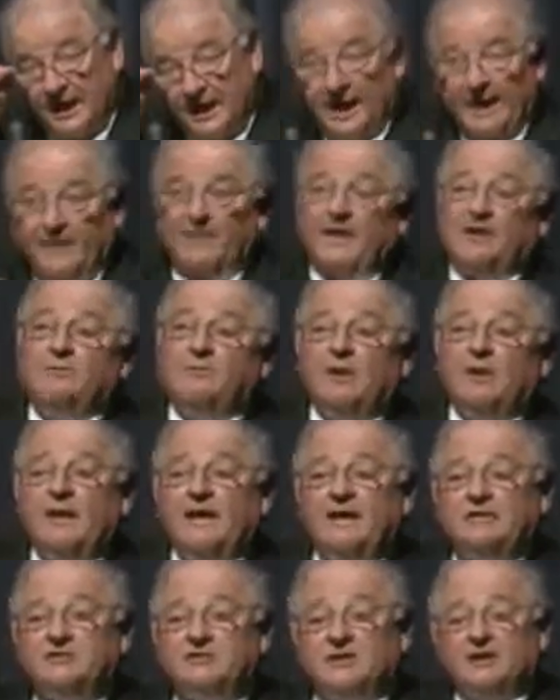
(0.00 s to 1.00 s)
and they
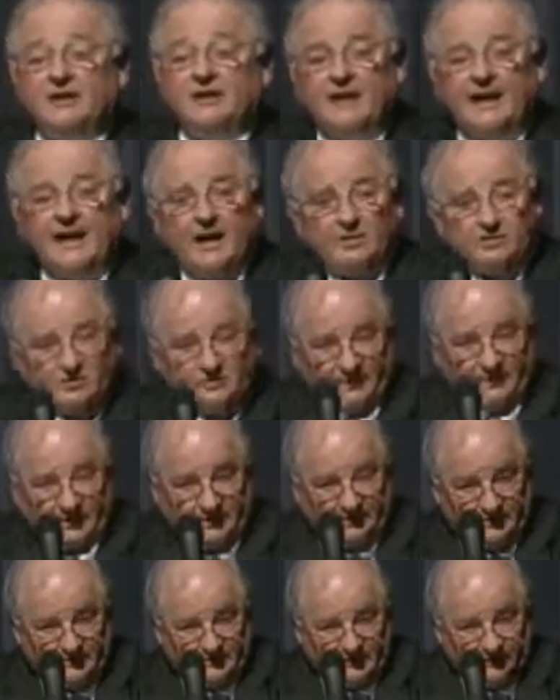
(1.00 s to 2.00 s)
placed an
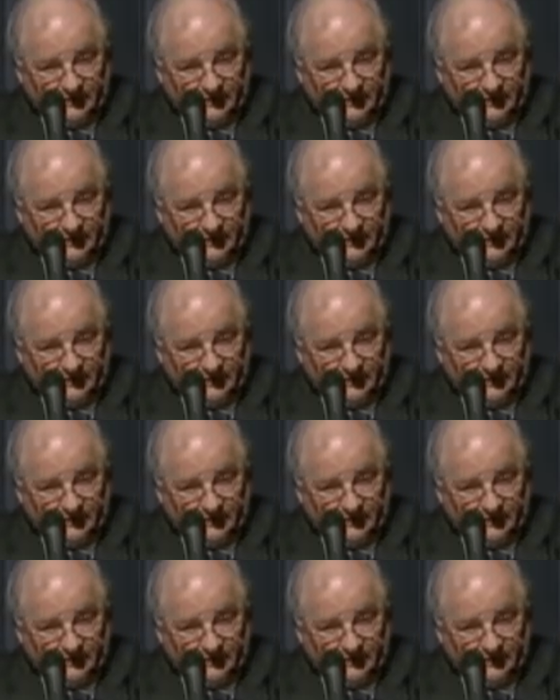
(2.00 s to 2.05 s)
announcement